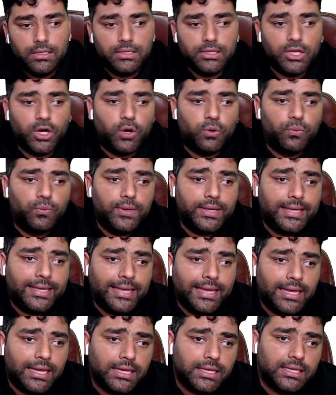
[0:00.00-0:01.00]
Now we
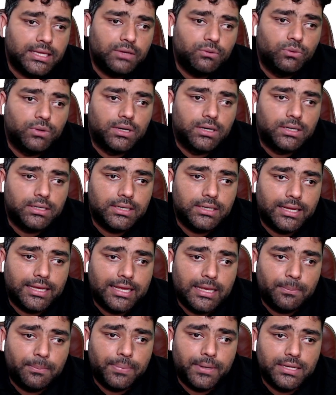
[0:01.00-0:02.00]
have given
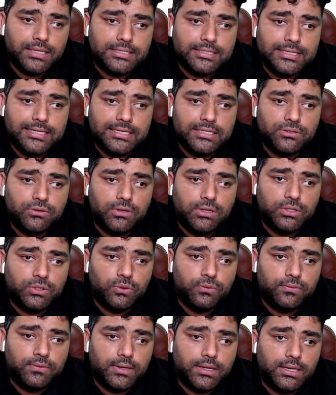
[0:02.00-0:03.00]
a plus c is equal
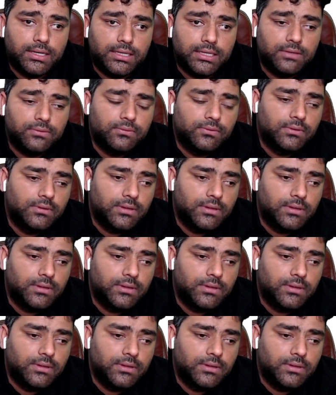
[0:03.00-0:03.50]
to 5,